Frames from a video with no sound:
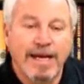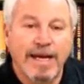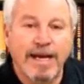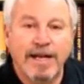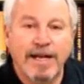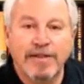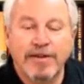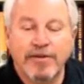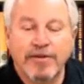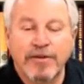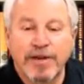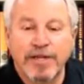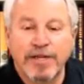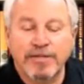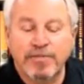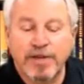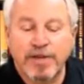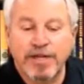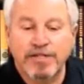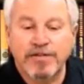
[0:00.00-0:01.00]
The
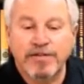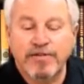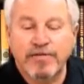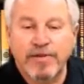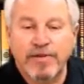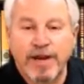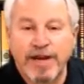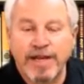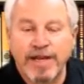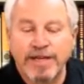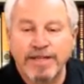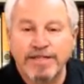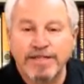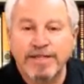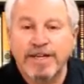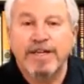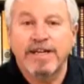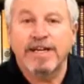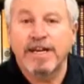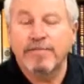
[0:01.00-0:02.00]
greatest pleasure of writing
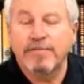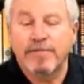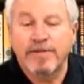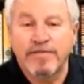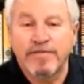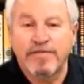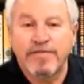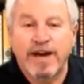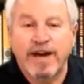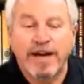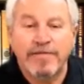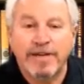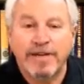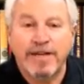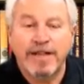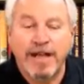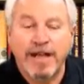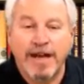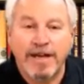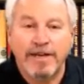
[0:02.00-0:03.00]
is getting up at 5
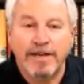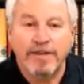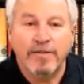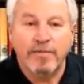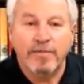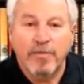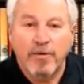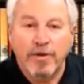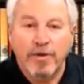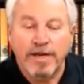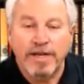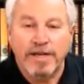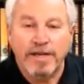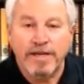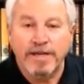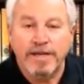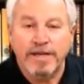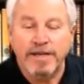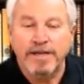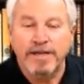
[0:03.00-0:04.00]
o'clock in the
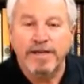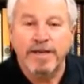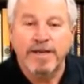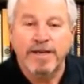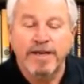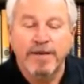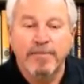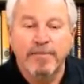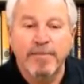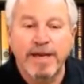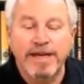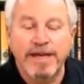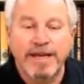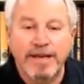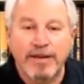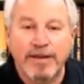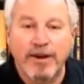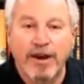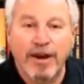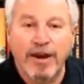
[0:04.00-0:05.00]
morning,
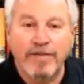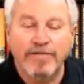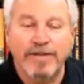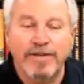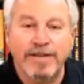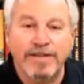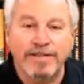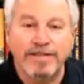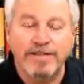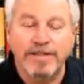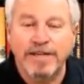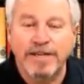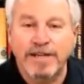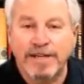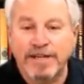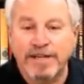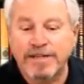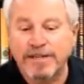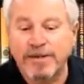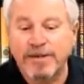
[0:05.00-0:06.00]
making coffee, and
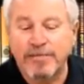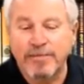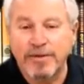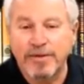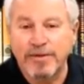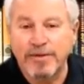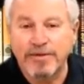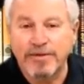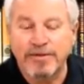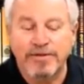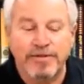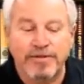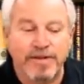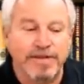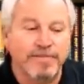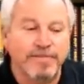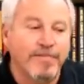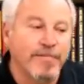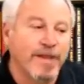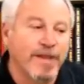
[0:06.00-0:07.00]
sitting at a computer
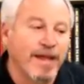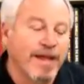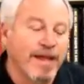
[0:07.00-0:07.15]
screen.